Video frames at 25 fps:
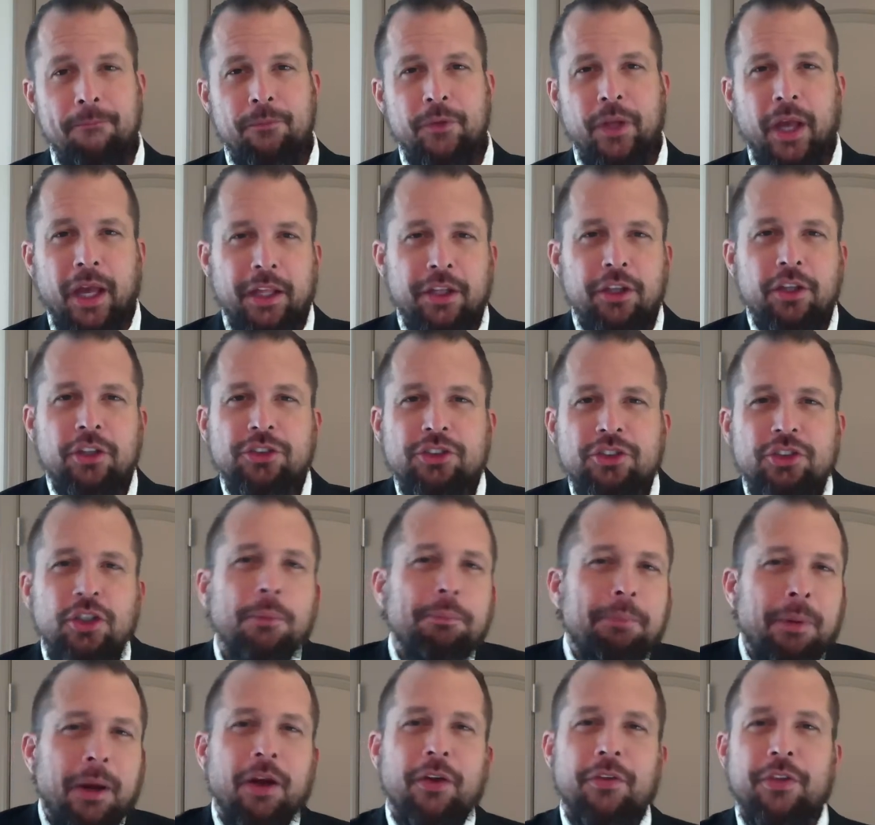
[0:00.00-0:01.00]
And you're still
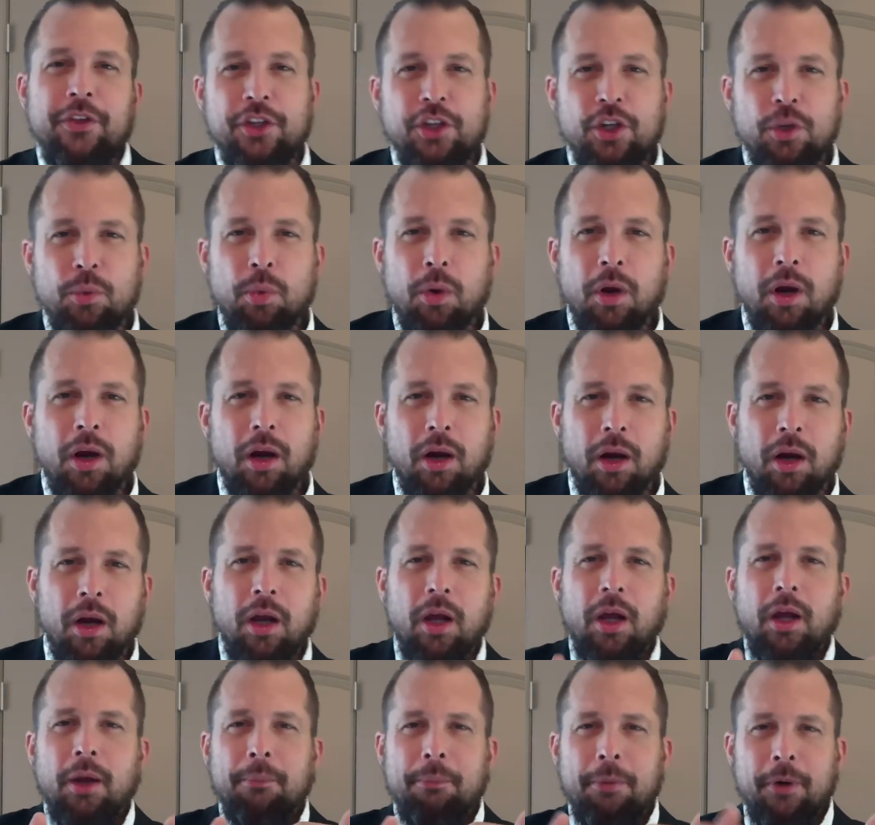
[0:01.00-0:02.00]
better than you were,
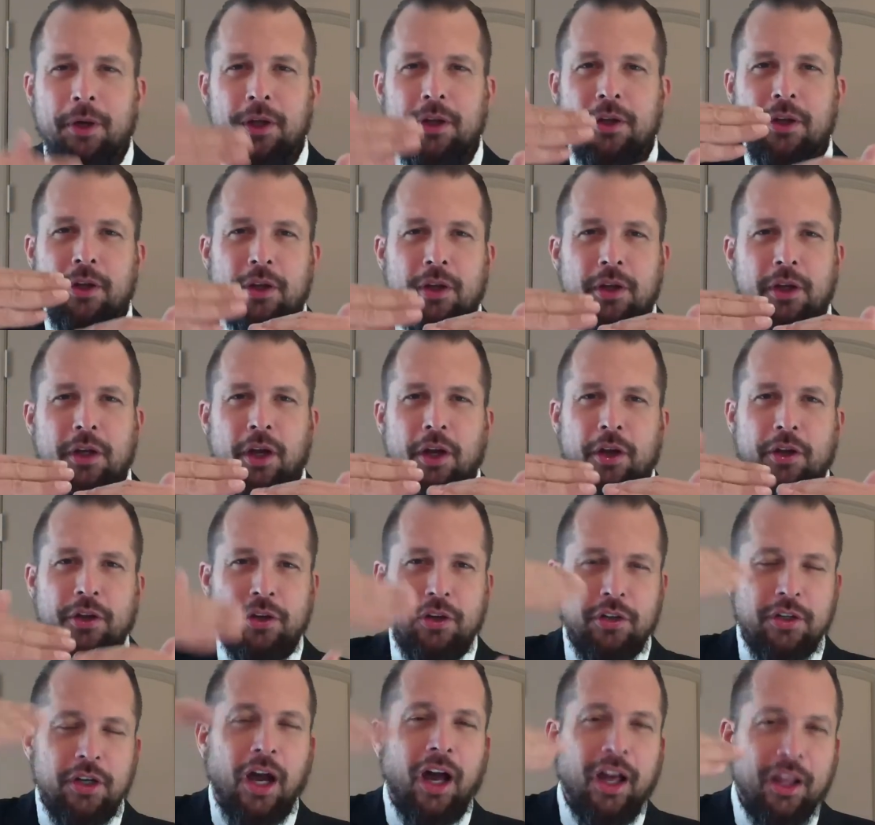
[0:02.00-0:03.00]
but
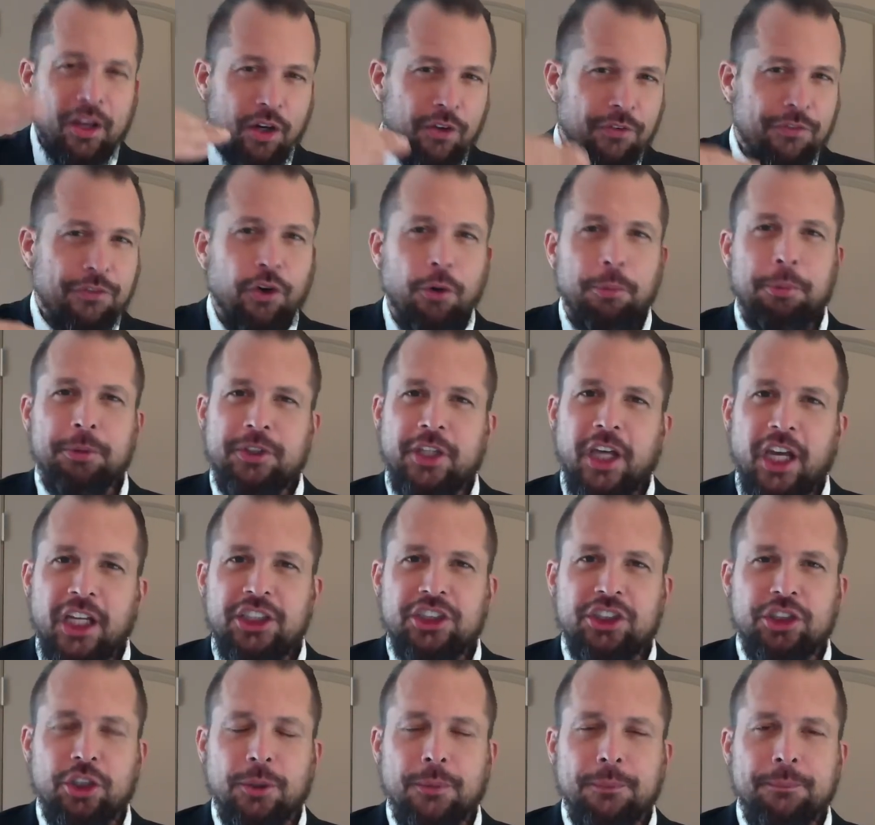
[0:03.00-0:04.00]
you're not at your full
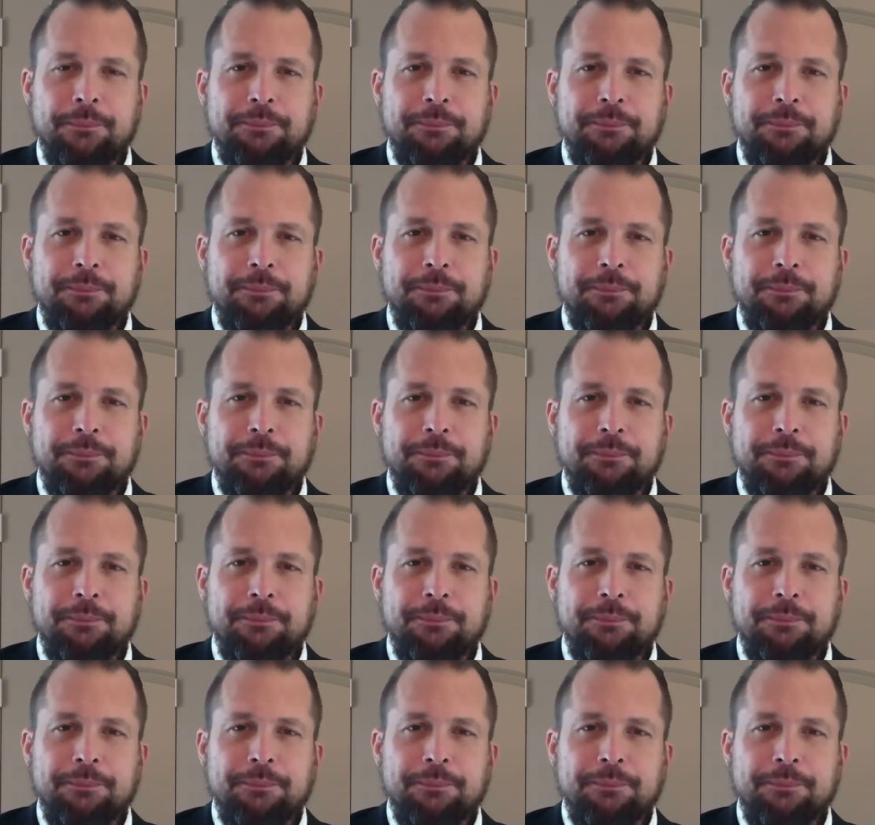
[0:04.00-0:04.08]
potential.